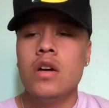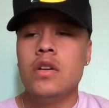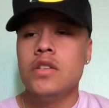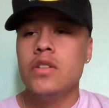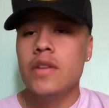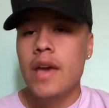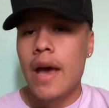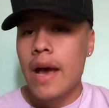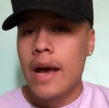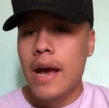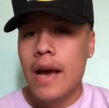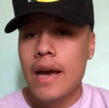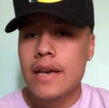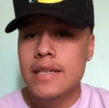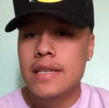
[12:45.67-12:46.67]
So yeah,
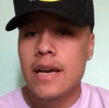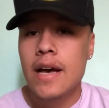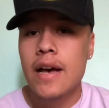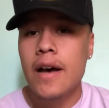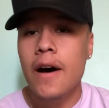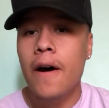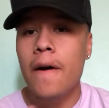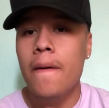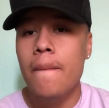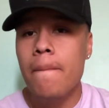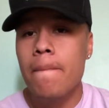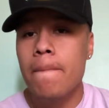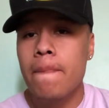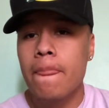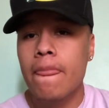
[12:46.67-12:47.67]
guys,
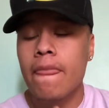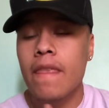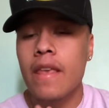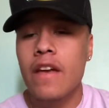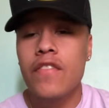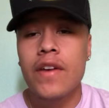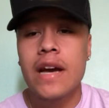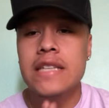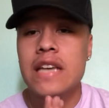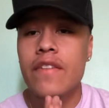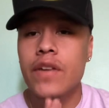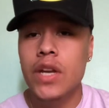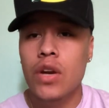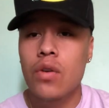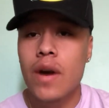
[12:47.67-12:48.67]
if you guys
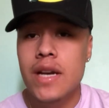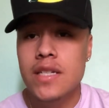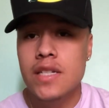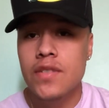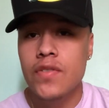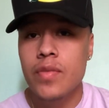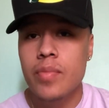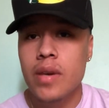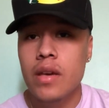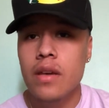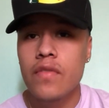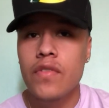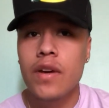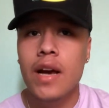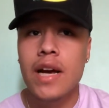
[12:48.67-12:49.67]
have any questions for me,
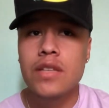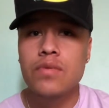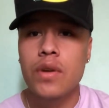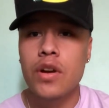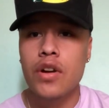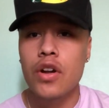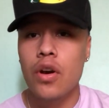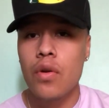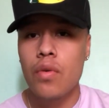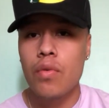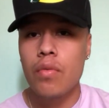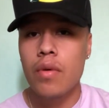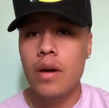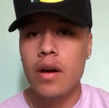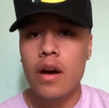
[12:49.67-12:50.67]
if you guys want to
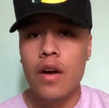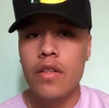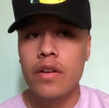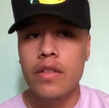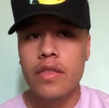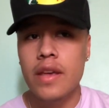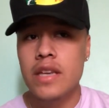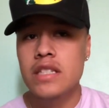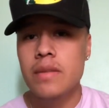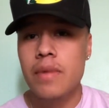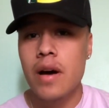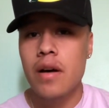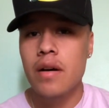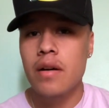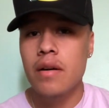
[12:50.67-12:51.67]
know other things
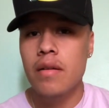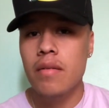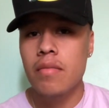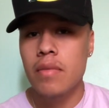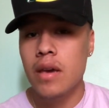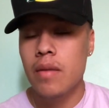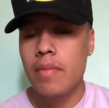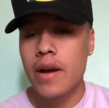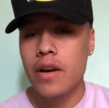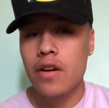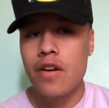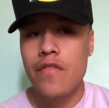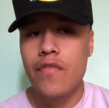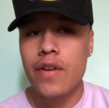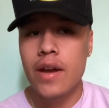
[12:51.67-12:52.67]
about me and my
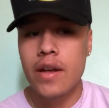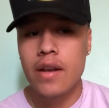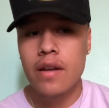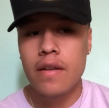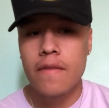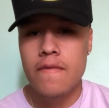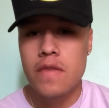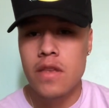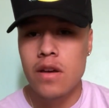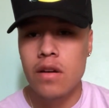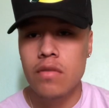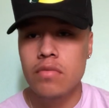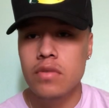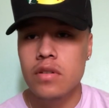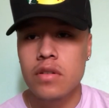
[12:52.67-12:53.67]
girlfriend, you
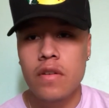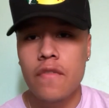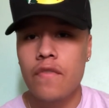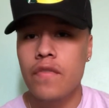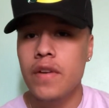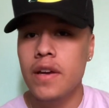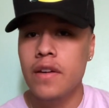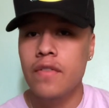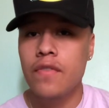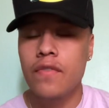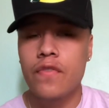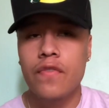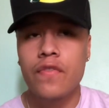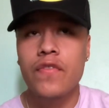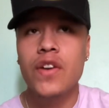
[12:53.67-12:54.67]
know,
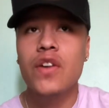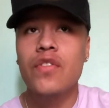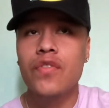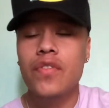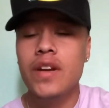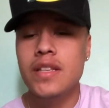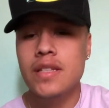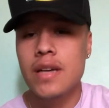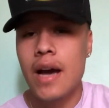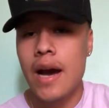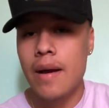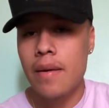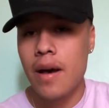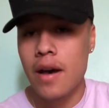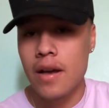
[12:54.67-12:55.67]
feel free
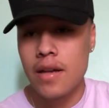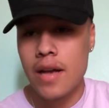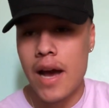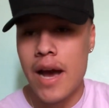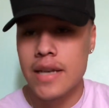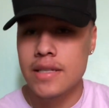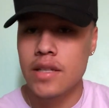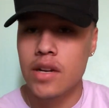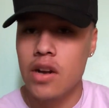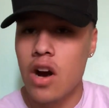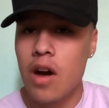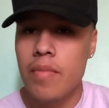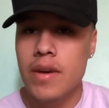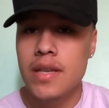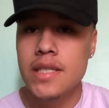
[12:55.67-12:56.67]
to ask in the
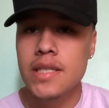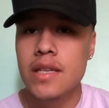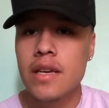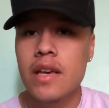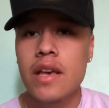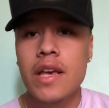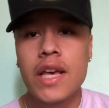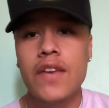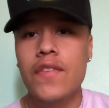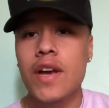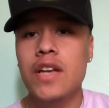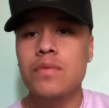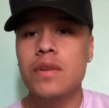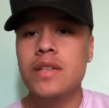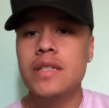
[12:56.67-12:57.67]
comments. If
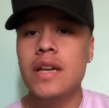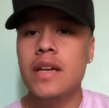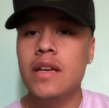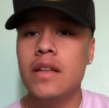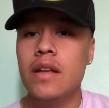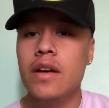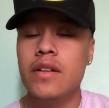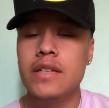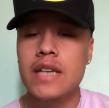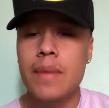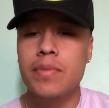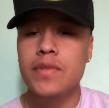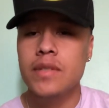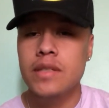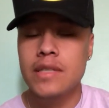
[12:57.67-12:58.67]
you guys want to see any other
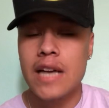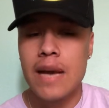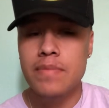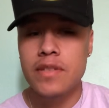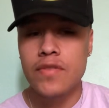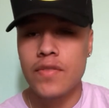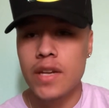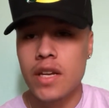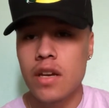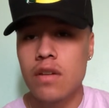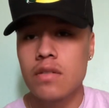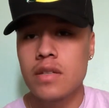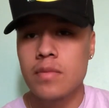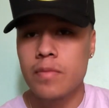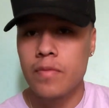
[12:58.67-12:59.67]
types of
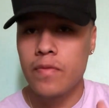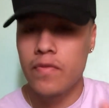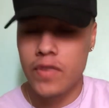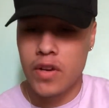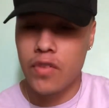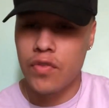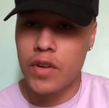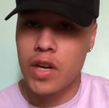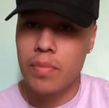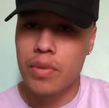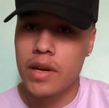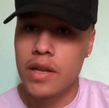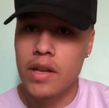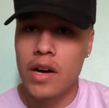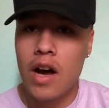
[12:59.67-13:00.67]
videos, feel free to
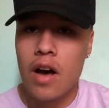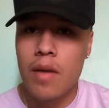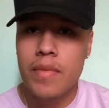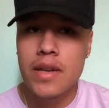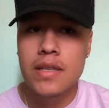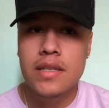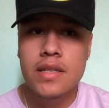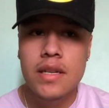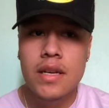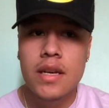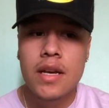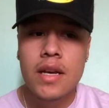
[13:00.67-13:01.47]
put it in the comments.